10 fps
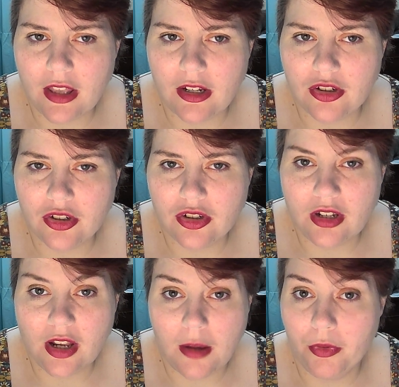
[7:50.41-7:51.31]
and it just
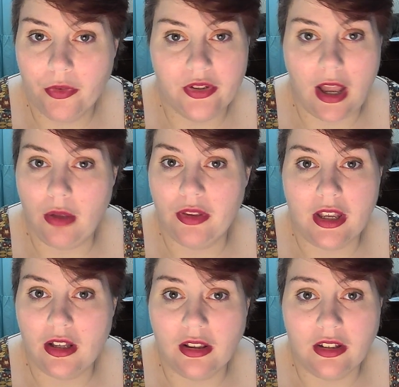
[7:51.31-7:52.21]
tumbles down the
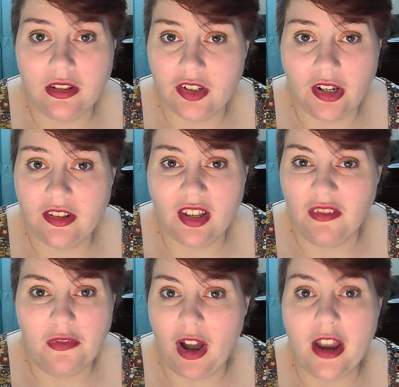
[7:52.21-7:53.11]
hill and sets on
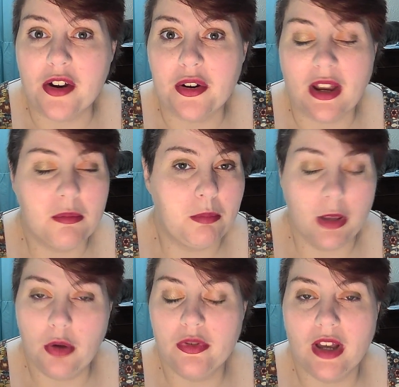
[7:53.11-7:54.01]
fire and
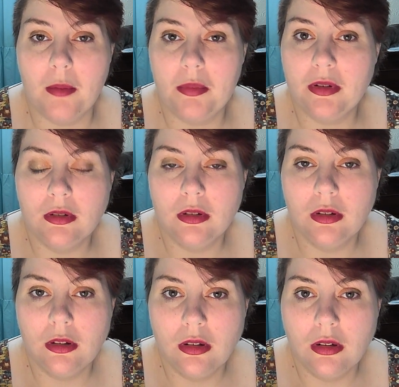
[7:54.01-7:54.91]
blows up
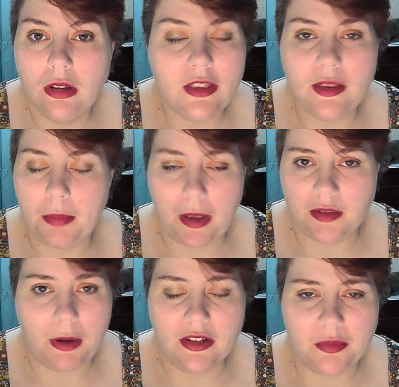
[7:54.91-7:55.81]
in the
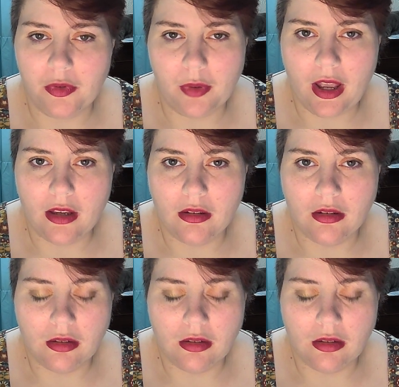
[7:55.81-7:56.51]
best possible way.